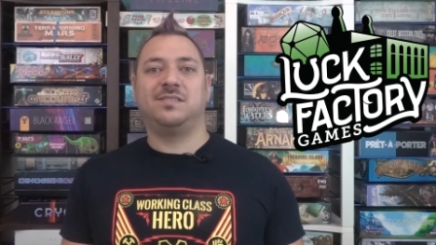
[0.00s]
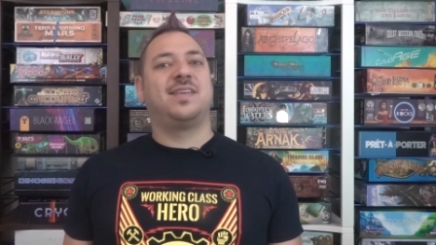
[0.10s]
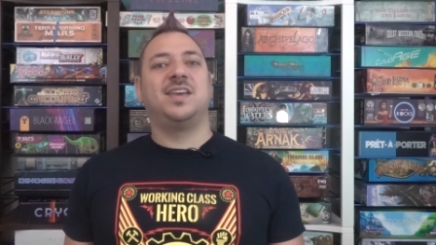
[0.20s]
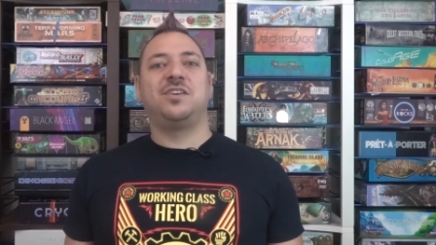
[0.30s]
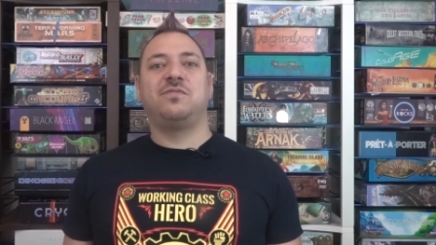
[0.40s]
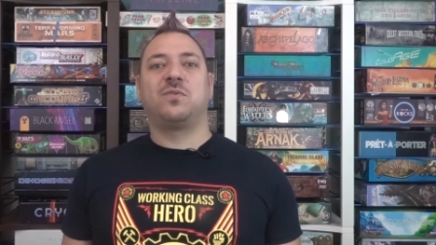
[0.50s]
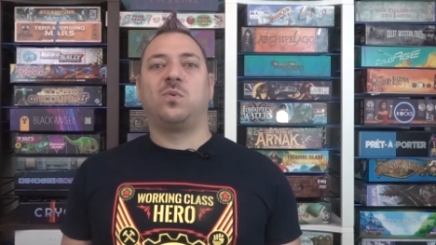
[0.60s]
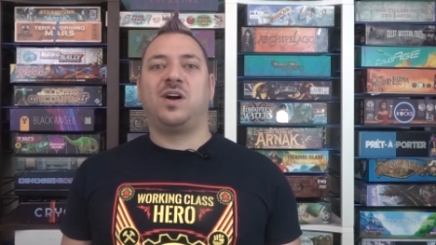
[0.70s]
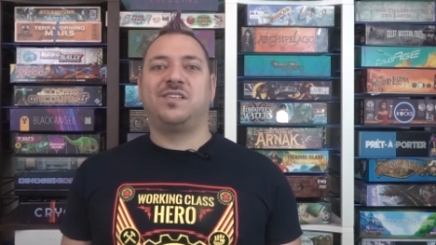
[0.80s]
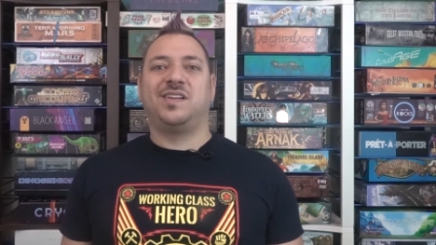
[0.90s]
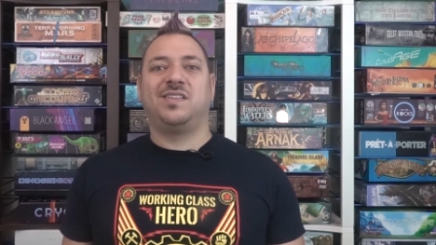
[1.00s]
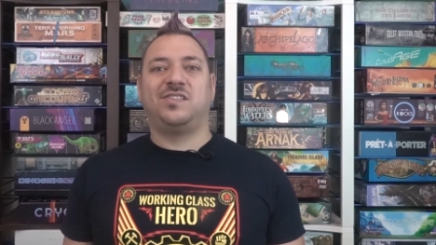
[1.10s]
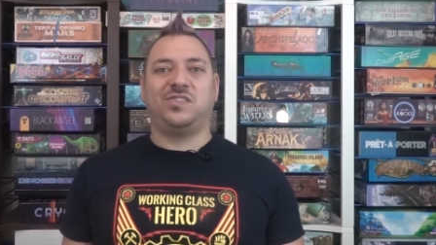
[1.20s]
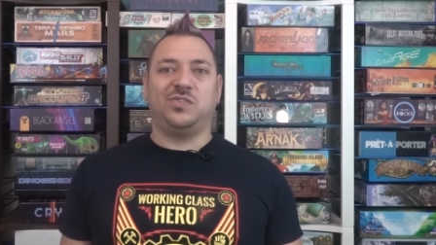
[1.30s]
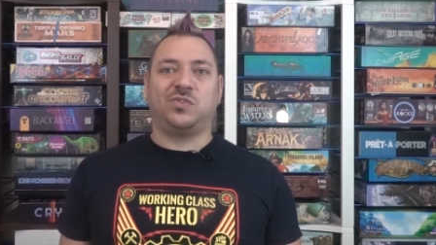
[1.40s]
Thank you for watching
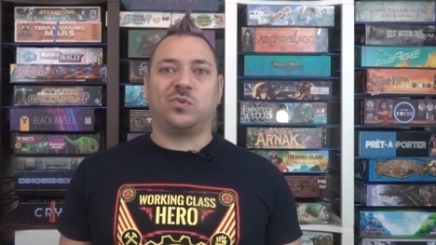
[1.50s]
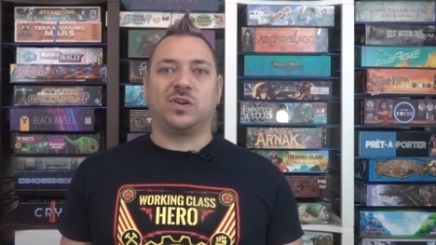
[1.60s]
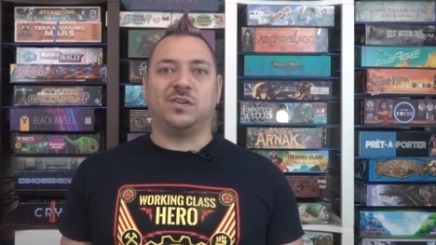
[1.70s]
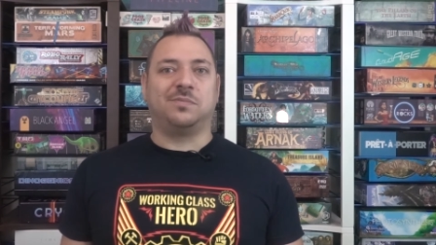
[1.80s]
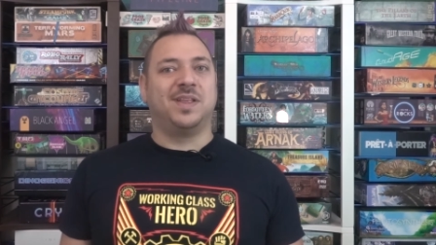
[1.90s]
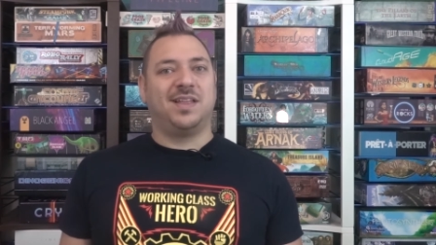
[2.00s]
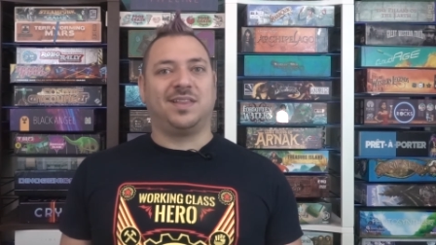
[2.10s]
this tutorial.